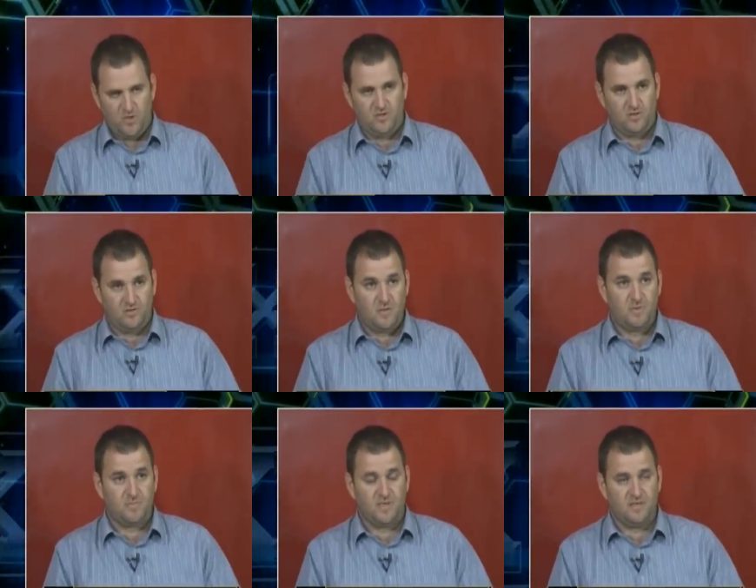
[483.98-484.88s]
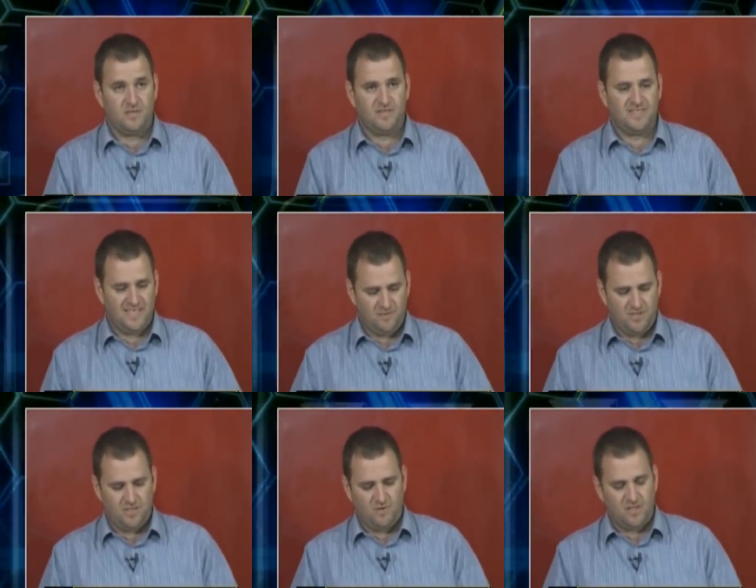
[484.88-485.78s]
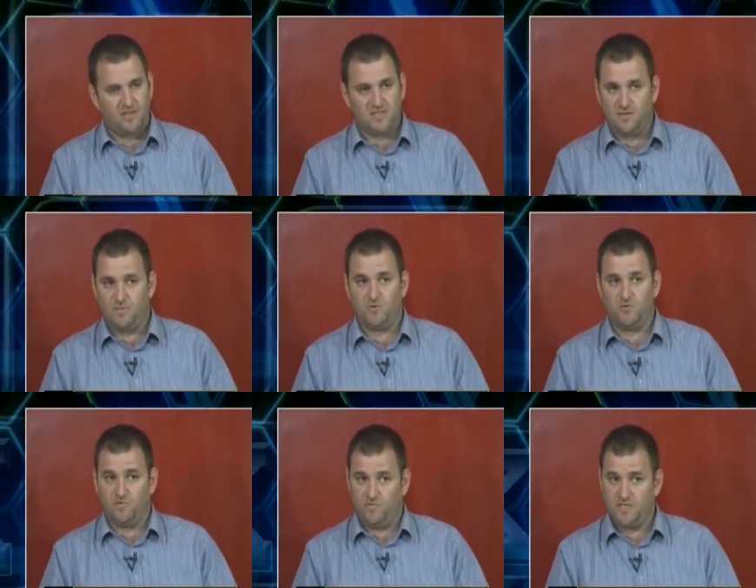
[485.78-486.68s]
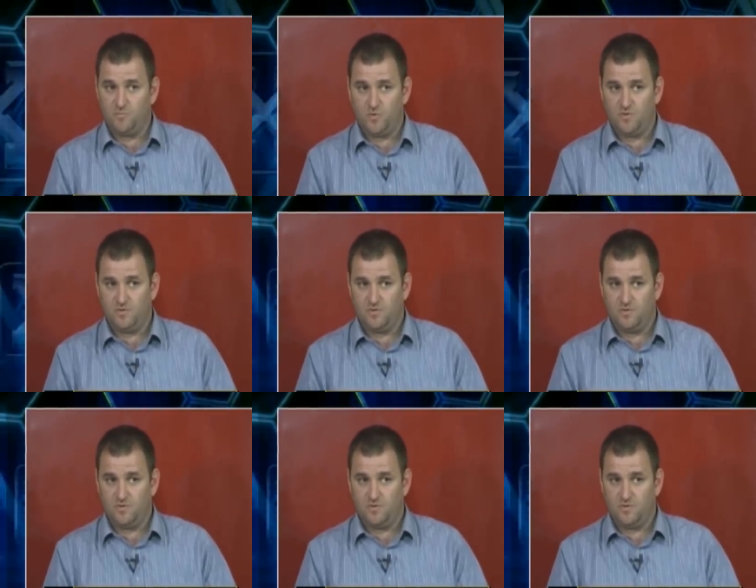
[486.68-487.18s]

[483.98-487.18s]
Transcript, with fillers: Monitor and Red Pepper, start reading what they say about you on Facebook.